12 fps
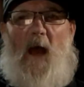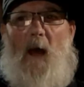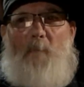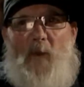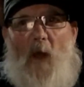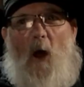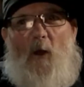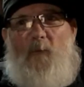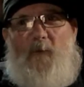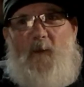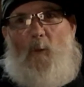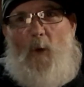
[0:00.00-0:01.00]
No,
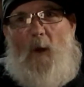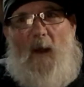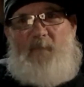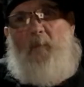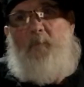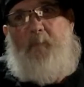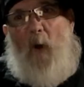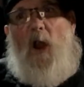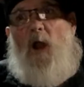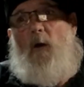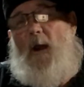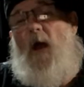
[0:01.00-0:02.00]
you won't have to
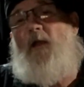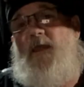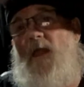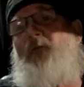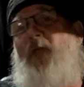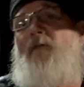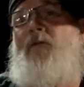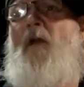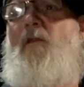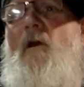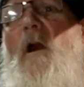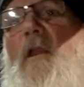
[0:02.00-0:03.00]
borrow it. I'll give you
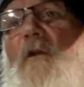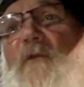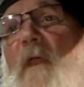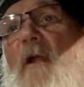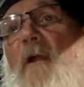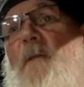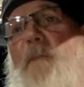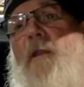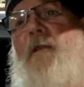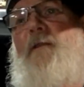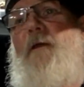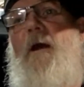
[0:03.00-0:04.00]
$10, Larry, but
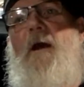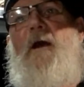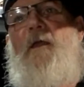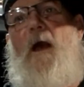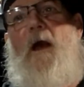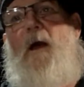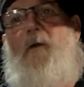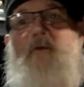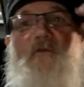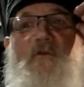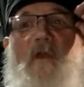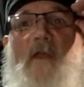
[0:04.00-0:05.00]

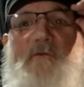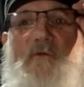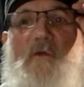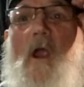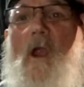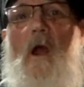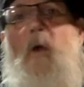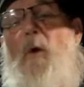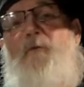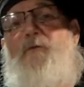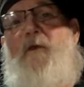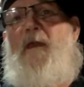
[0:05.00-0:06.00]
the chances are I
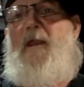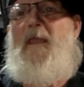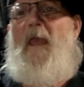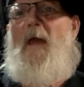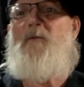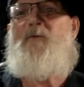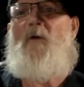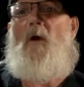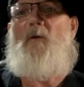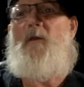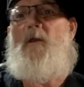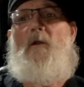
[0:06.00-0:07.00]
won't see it again, so
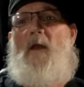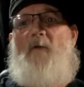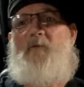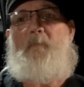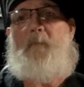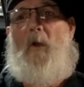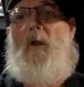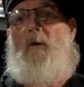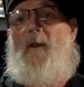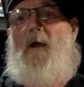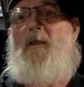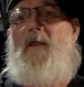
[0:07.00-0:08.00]
you don't have to borrow
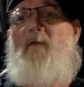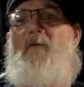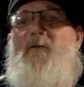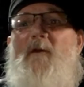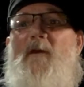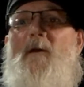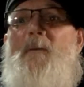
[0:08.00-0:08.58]
it. I'll give it to you.